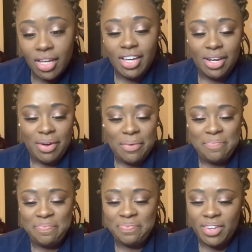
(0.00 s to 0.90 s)
Anyway,
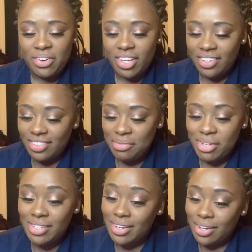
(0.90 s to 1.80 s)
okay, let me
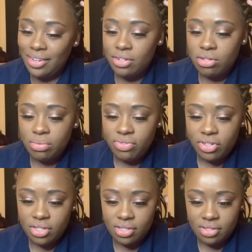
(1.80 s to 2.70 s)
not get in trouble for
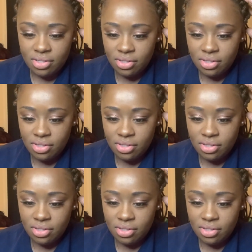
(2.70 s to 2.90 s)
this.